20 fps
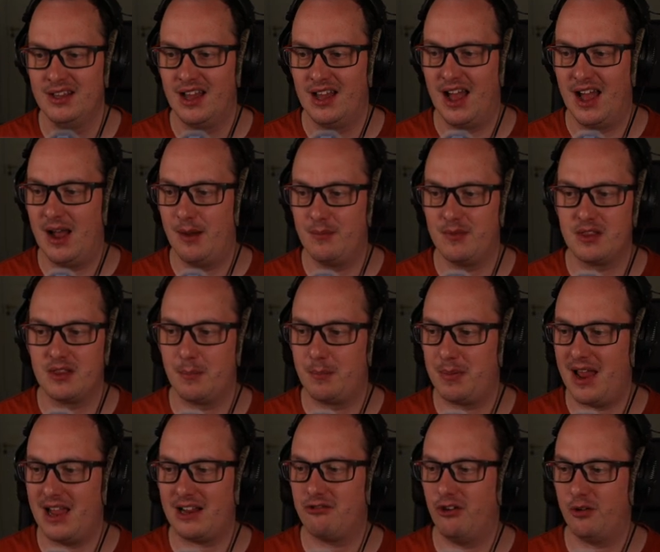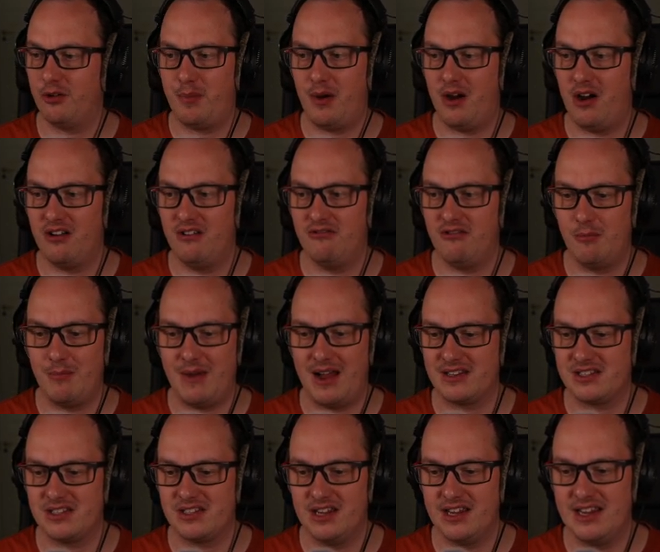Um, the Blackrock
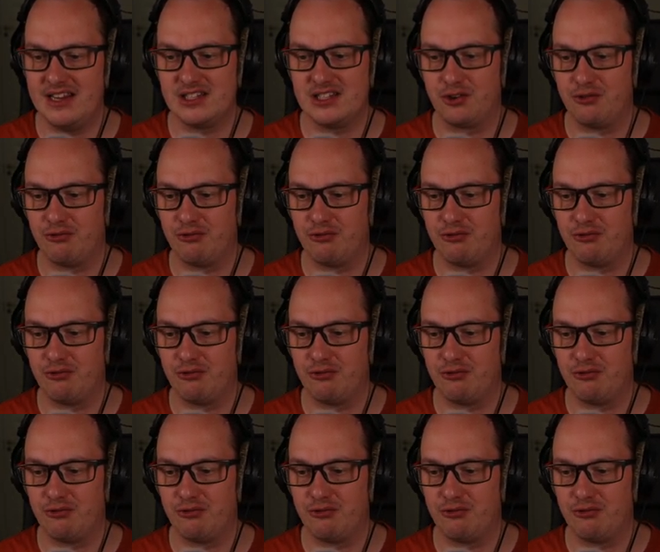Pyromancer is